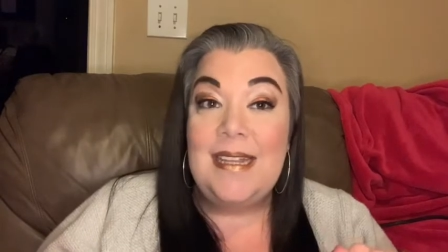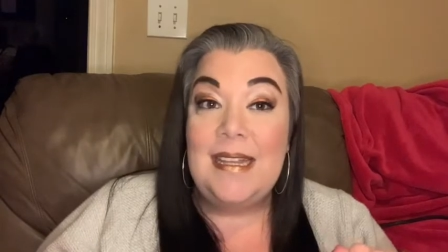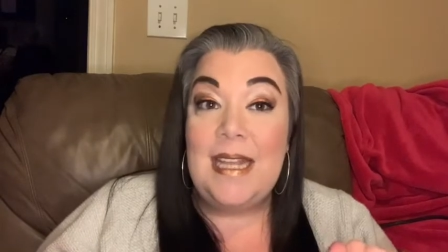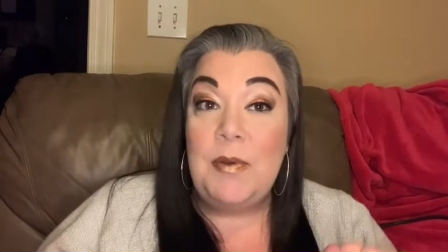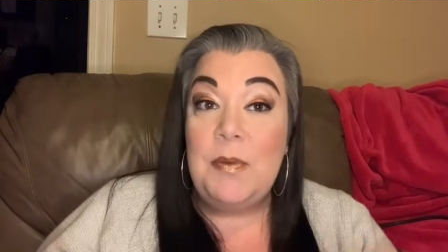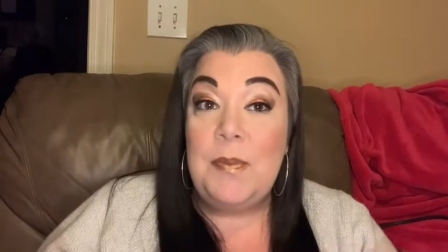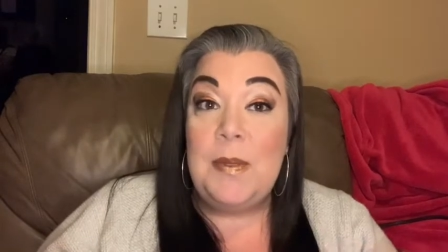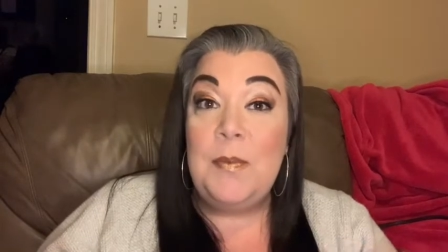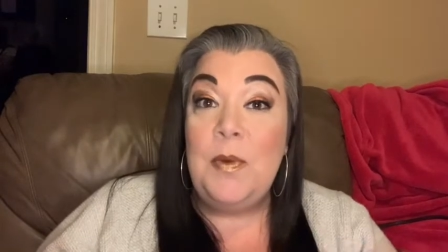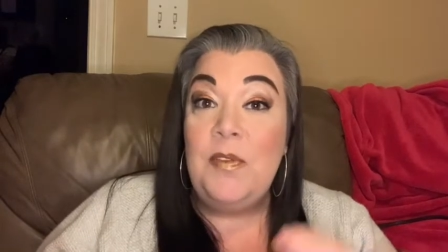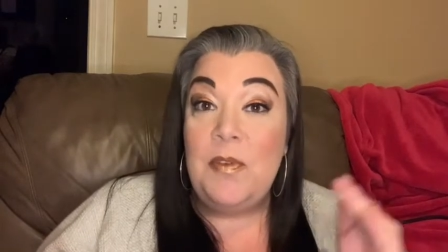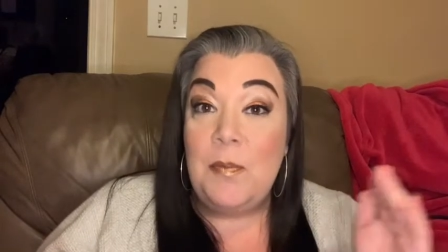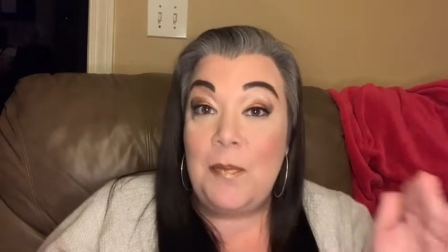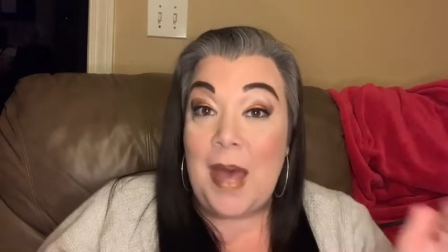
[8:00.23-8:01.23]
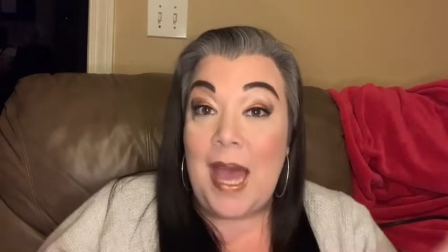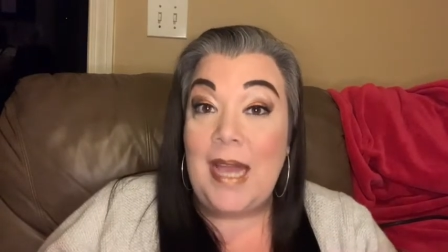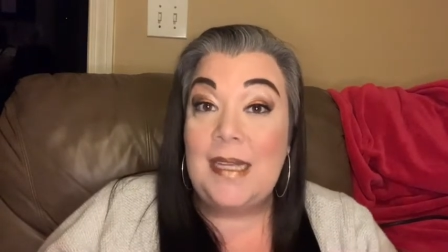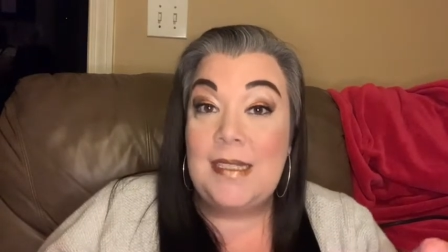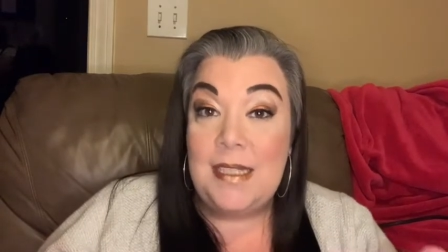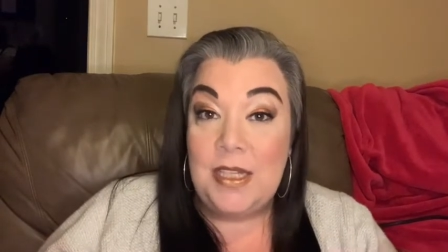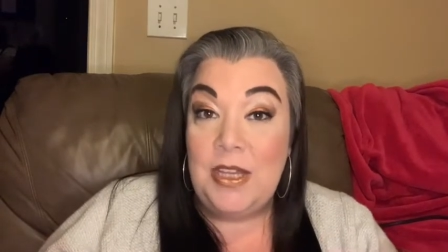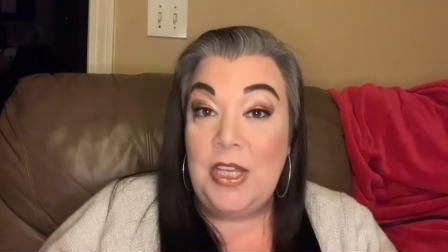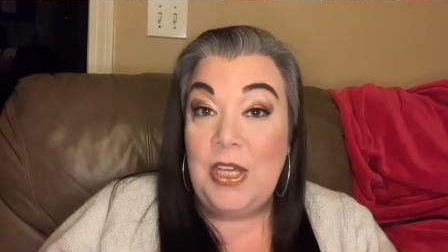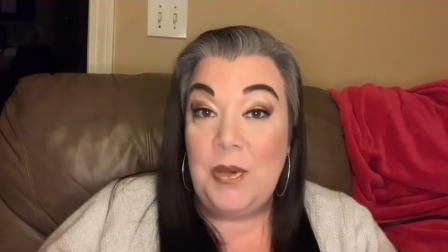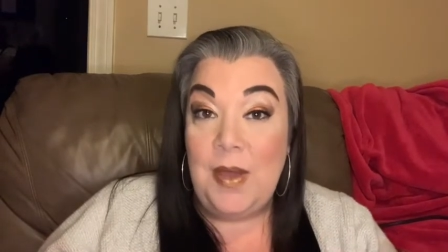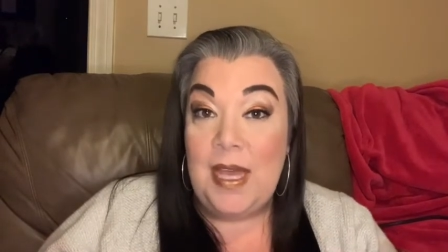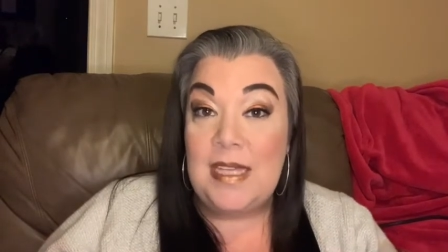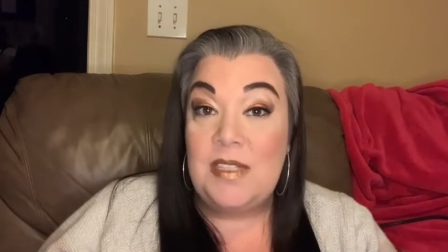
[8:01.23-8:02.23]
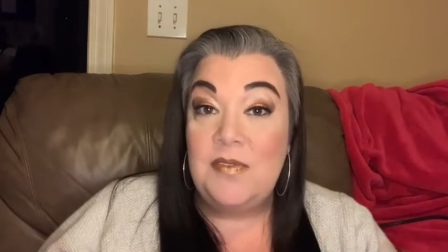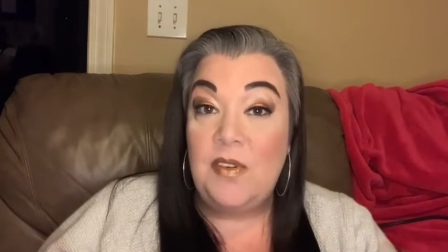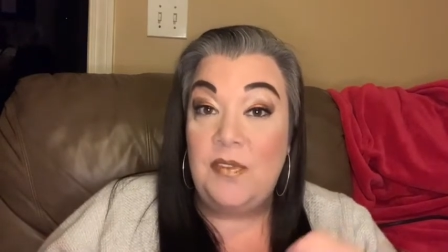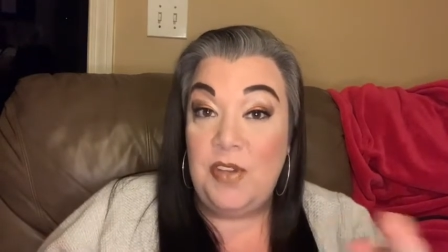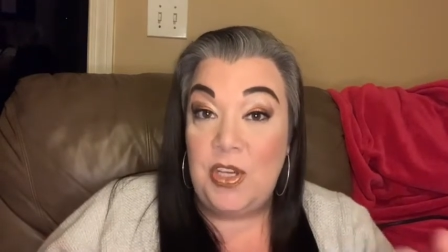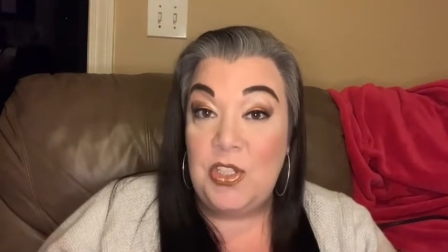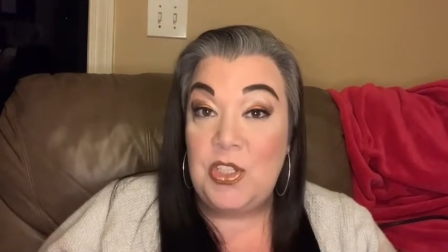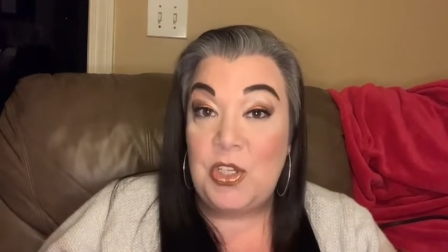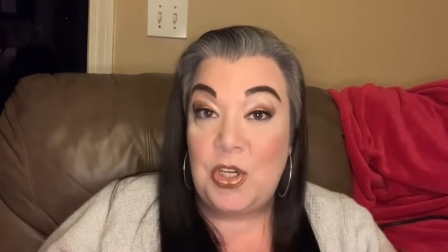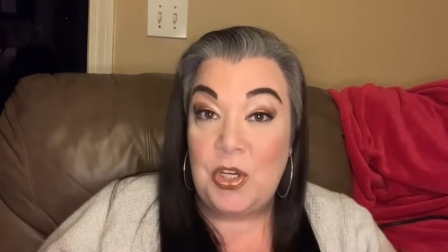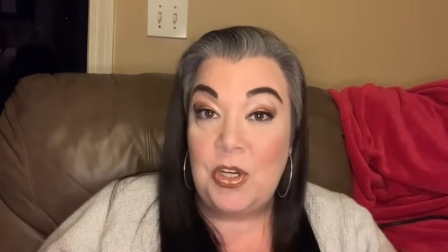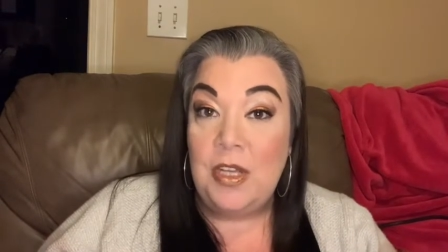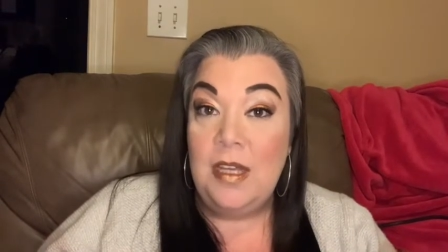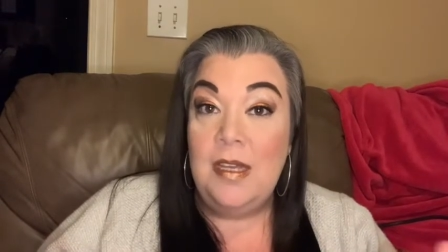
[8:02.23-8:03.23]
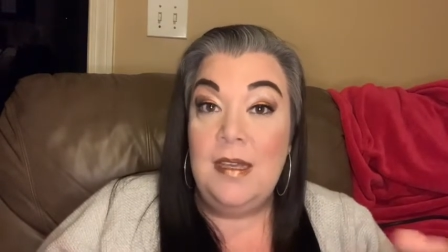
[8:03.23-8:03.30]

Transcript: that they would be moving back to the US for future,